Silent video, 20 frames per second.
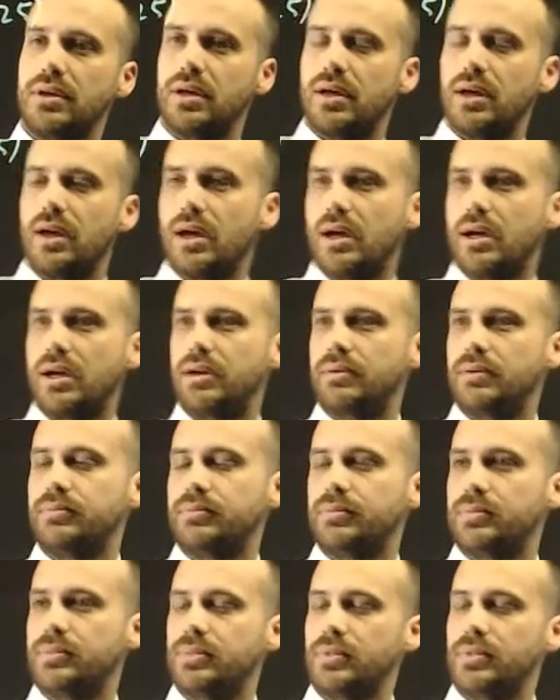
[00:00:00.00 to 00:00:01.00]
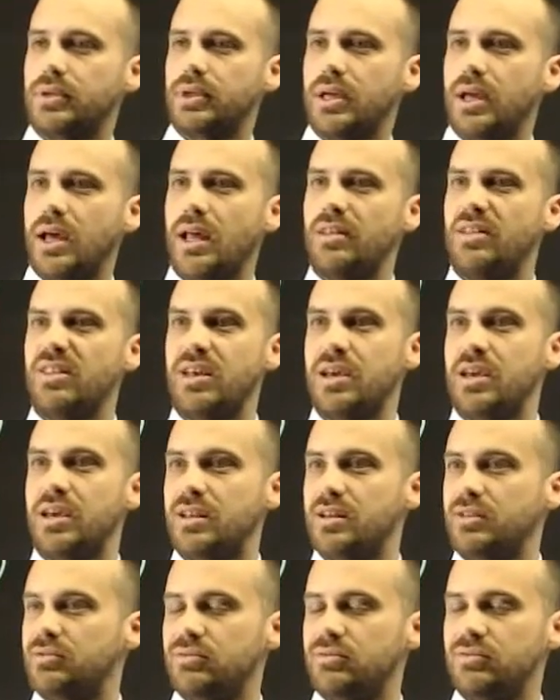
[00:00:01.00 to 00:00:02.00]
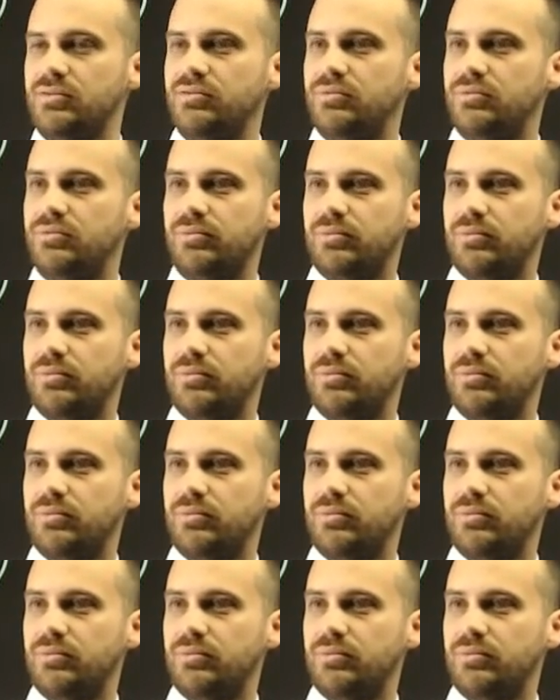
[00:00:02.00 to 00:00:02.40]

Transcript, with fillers: Um, and then,